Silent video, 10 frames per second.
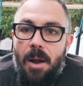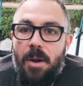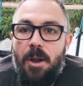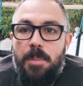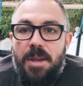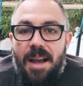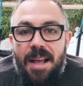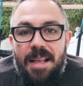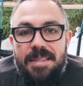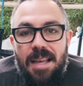we hope you
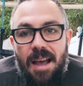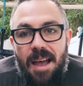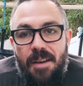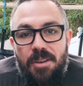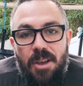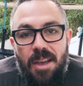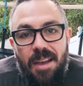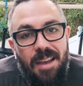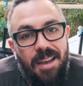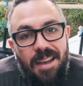guys are having
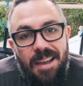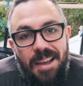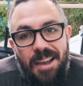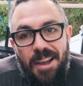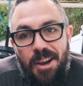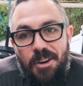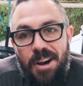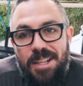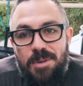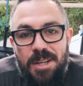a
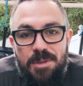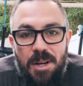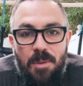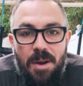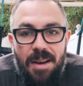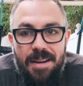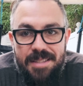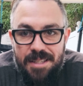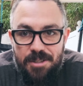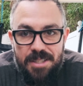great 2021.
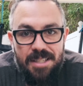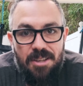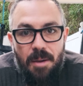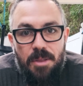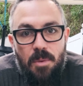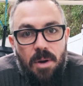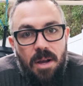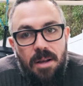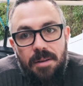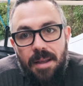It's an interesting time in the
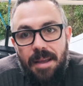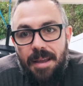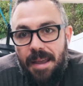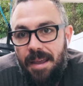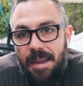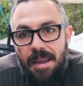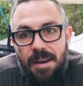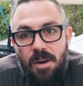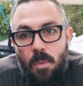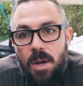world,
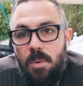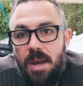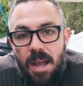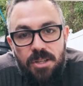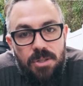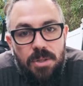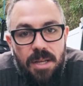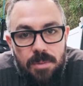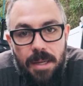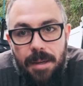and we will catch you
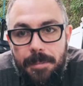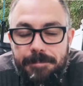next week.